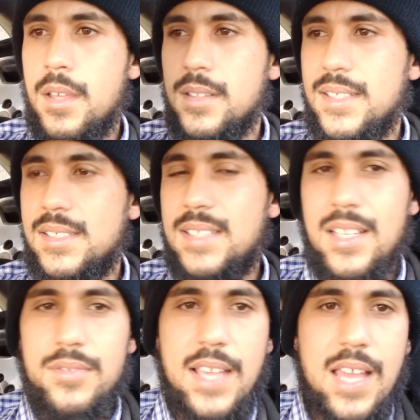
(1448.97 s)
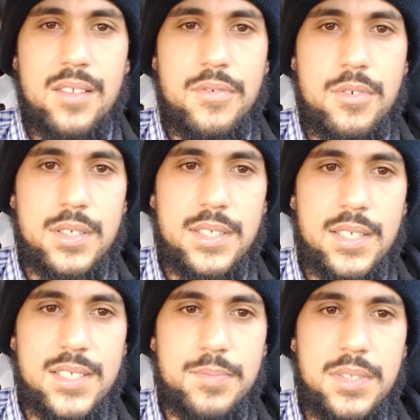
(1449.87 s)
the state of
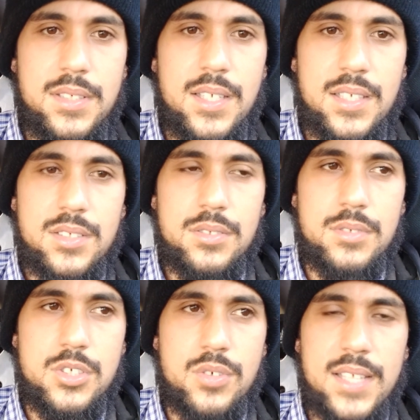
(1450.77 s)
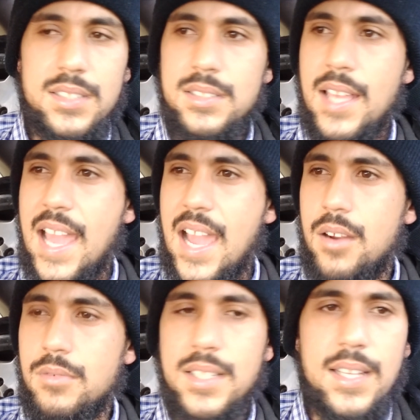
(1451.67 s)
California is beginning to address how
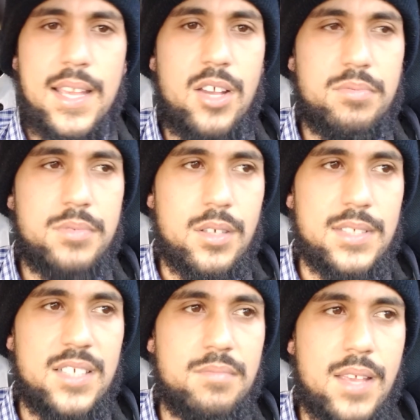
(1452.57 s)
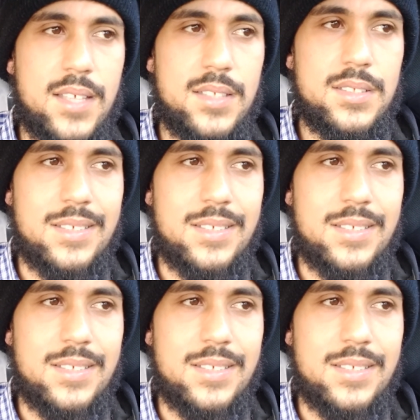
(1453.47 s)
are we going to help those inmates,